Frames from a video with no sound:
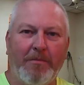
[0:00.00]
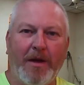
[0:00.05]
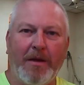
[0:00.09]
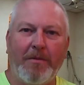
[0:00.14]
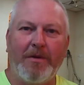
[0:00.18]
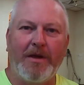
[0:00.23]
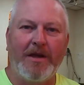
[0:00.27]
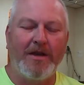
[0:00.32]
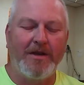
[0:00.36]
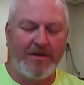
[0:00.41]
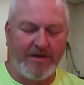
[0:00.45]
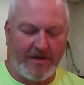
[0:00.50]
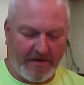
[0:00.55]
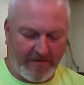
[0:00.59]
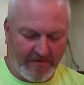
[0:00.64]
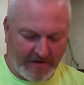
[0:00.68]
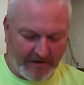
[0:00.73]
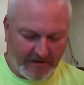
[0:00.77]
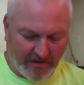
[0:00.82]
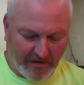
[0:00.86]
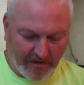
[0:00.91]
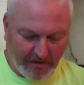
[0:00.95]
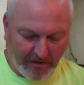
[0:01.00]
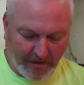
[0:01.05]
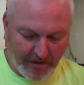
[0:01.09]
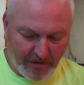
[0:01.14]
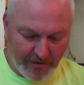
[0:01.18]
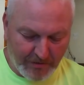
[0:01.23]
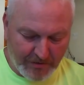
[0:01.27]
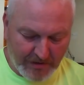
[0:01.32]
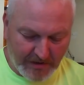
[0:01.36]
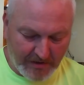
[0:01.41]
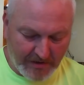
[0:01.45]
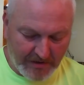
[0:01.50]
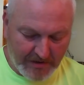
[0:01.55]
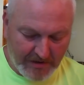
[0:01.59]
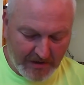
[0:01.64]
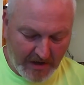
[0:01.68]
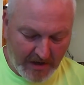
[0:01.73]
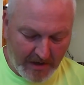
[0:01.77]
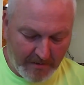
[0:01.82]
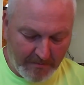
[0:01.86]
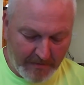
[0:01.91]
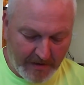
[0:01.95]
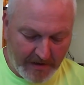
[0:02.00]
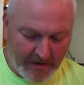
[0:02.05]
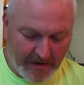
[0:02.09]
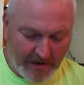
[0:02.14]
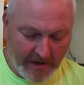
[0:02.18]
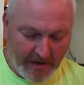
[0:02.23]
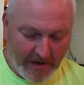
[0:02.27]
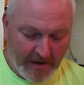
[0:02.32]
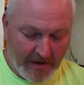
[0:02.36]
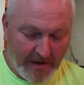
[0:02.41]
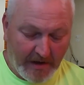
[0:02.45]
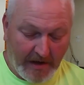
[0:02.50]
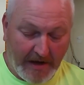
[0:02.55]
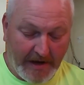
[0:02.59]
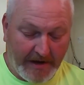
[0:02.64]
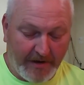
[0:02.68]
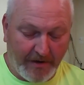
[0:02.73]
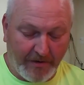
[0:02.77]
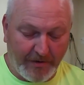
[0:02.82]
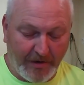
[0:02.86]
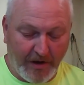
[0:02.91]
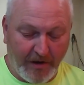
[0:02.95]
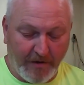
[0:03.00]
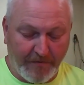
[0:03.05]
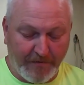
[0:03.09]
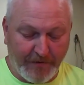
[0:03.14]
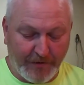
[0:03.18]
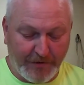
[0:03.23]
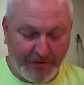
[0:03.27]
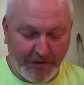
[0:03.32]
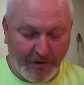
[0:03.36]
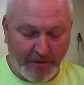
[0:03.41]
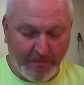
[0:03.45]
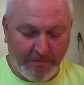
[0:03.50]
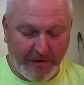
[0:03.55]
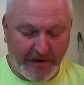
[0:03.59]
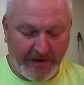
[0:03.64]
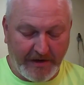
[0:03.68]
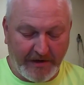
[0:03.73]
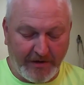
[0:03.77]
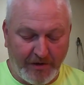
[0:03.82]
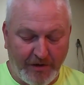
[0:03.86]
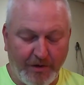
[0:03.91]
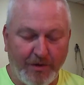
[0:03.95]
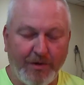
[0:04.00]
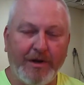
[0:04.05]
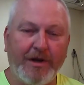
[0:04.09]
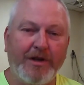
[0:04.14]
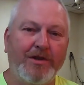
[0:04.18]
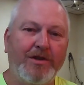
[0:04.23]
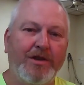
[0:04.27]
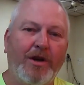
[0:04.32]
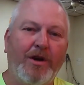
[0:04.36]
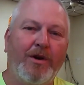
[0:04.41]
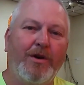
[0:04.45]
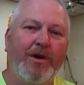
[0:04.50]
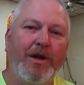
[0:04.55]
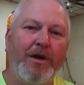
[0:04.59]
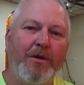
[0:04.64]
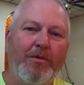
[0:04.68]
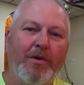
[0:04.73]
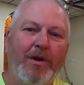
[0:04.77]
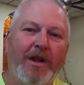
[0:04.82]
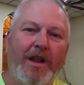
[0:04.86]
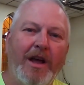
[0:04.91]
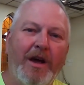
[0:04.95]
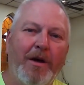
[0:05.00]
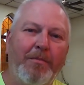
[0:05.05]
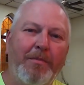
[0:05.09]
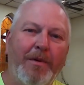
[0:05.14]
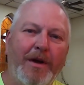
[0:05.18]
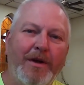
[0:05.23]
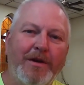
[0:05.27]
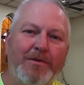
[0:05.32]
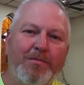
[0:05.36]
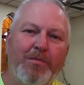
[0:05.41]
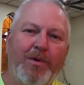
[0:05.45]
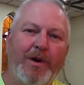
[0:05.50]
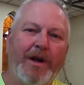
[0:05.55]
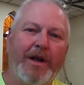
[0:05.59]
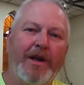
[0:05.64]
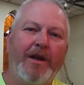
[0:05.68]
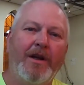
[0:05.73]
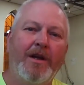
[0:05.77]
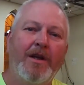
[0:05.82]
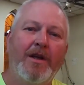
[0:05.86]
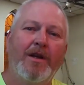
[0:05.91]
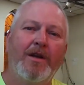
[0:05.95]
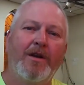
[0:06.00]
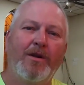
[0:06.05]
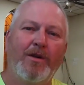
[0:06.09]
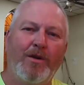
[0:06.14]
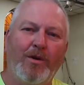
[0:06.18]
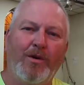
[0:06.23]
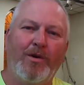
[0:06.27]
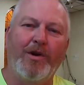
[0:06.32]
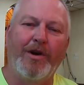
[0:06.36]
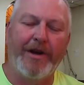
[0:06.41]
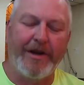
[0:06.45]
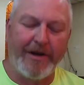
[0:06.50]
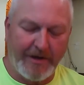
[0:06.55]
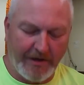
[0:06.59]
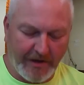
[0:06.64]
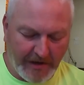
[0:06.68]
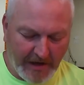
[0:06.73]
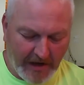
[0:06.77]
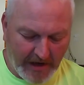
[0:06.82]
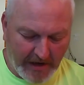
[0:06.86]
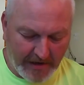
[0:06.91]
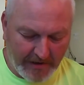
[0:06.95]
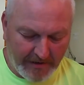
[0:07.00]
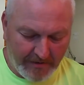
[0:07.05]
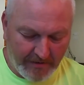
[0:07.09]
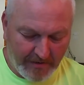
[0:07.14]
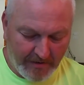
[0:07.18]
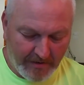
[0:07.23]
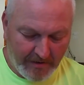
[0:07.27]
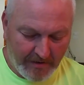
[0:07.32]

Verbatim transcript: Maybe he's even losing some. And I don't know for sure, but in doing so, he will help us bring glory to God.